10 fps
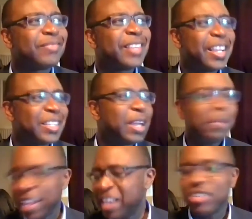there's
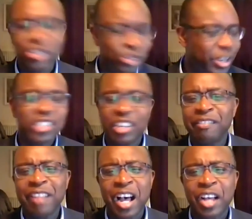some interest
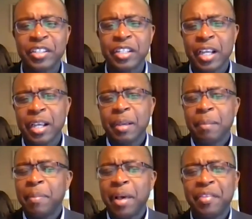around,
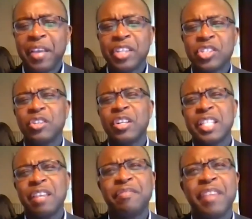but there's not
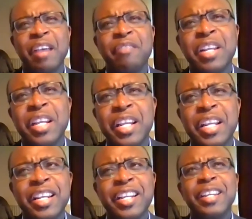a
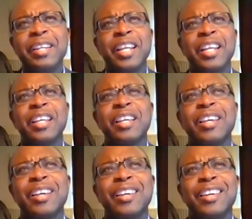very
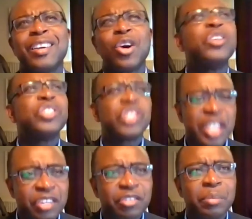
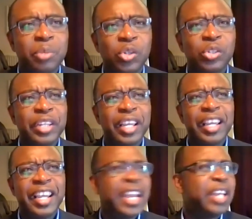considerable
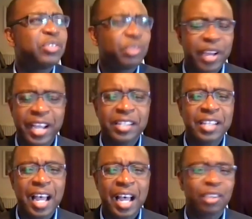
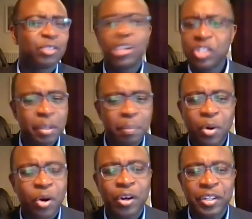interest across the
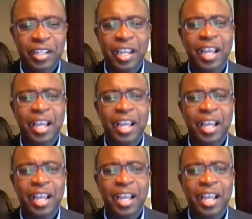board